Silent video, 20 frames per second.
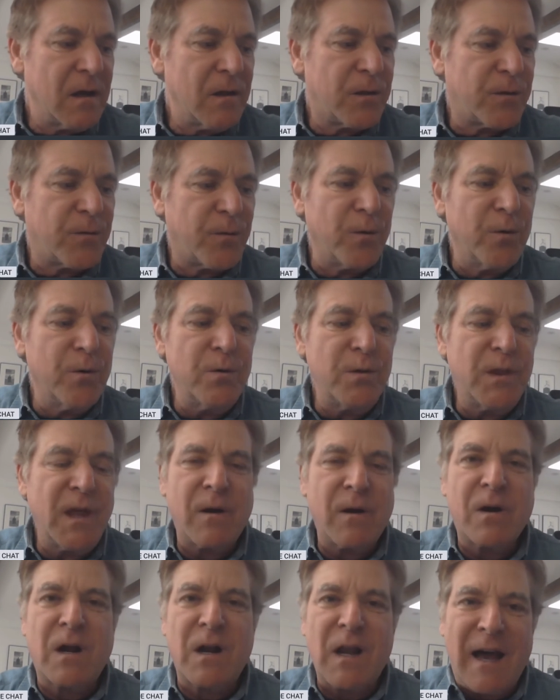through
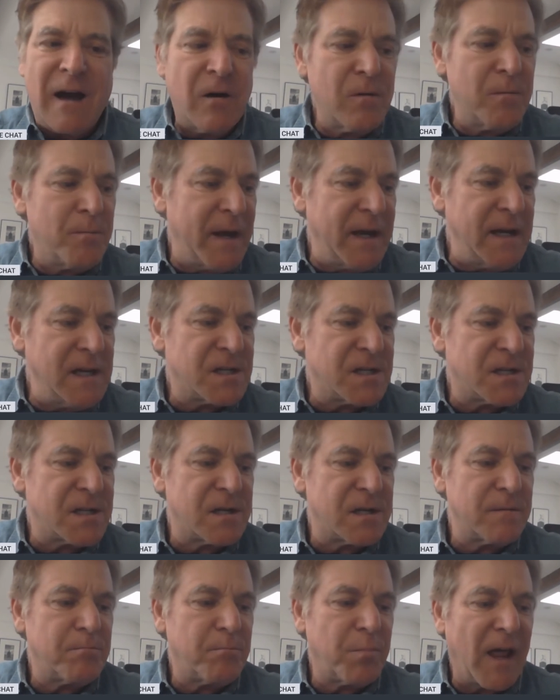their cloud-based